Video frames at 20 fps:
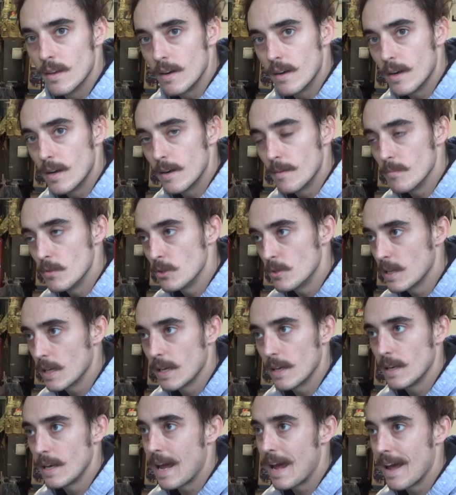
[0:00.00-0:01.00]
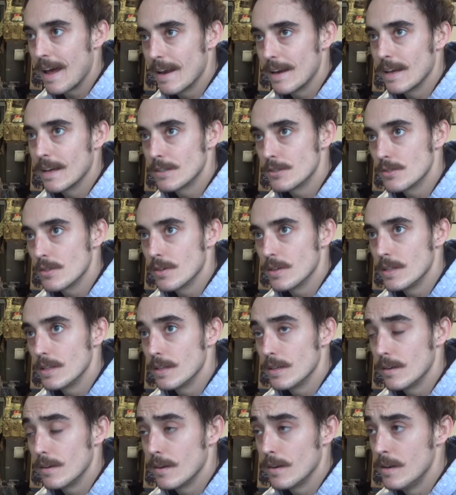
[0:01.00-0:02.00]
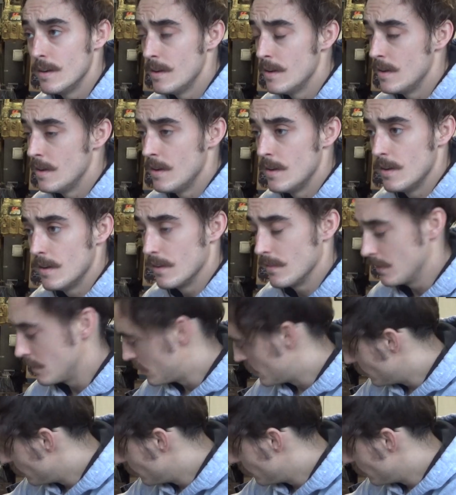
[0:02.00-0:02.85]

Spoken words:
You can't add extra in there unless